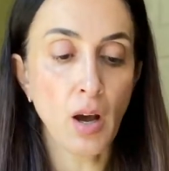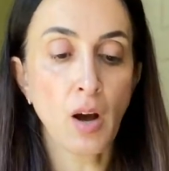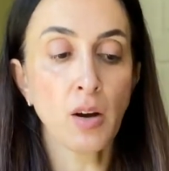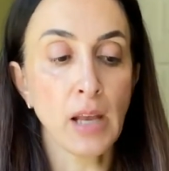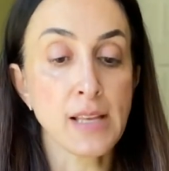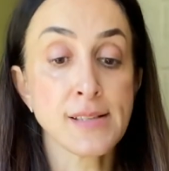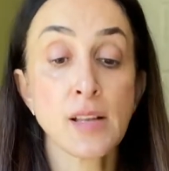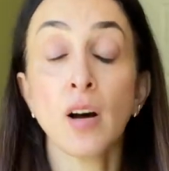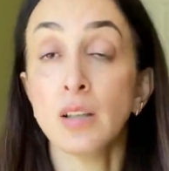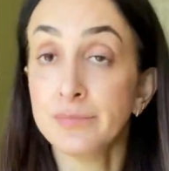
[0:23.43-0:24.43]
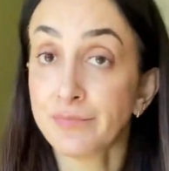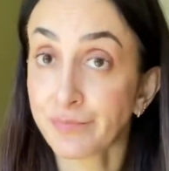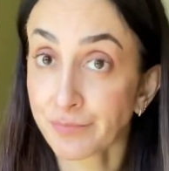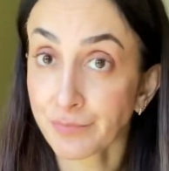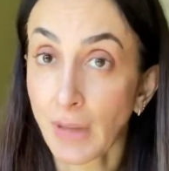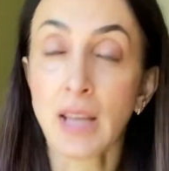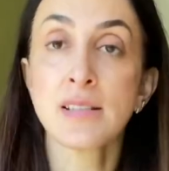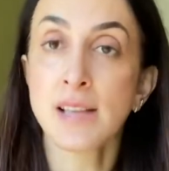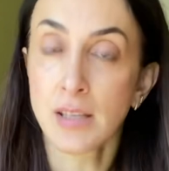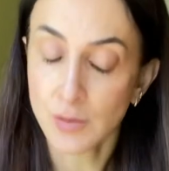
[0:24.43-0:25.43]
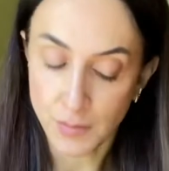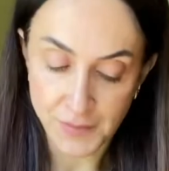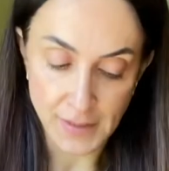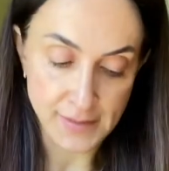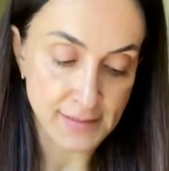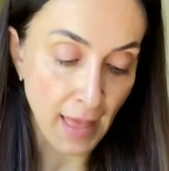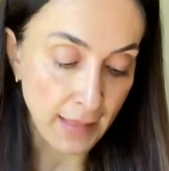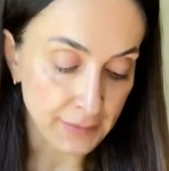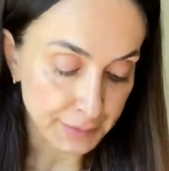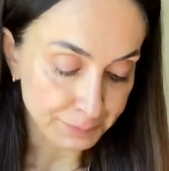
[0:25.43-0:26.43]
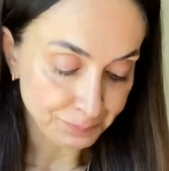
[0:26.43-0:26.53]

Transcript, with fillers: Okay, so I decided to fix that.